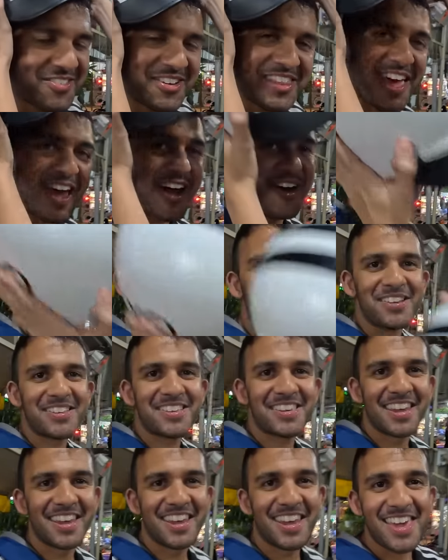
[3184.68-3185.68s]
with a helmet.
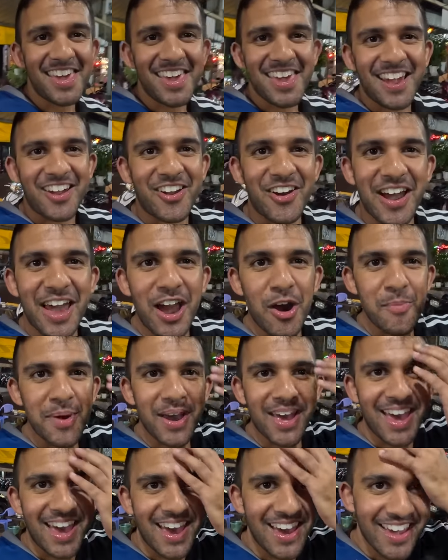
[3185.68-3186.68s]
Got
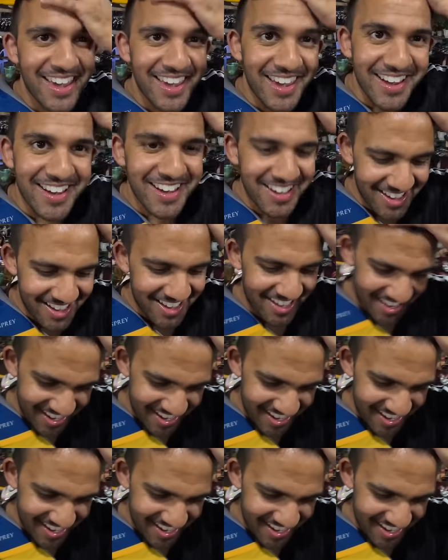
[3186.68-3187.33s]
helmet hair here.